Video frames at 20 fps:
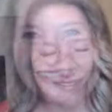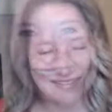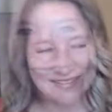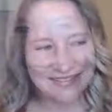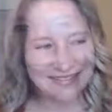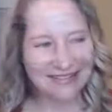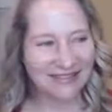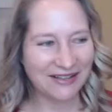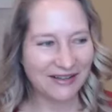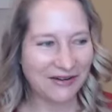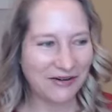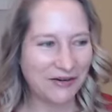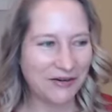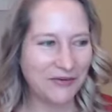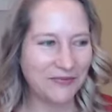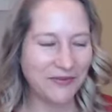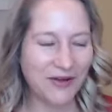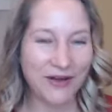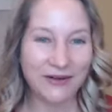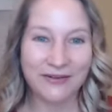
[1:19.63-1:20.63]

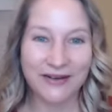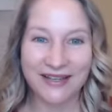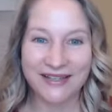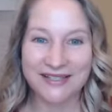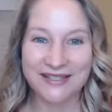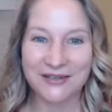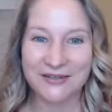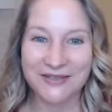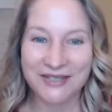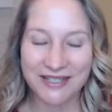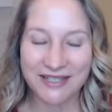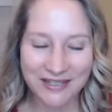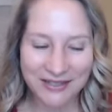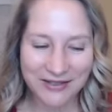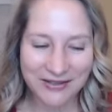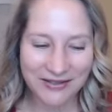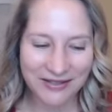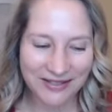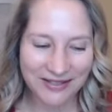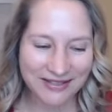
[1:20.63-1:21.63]
So, all right, so
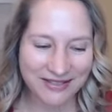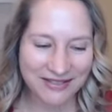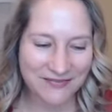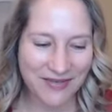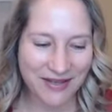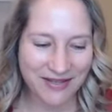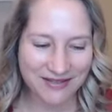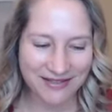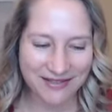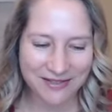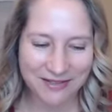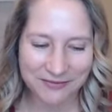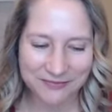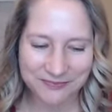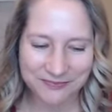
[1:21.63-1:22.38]
here is the message.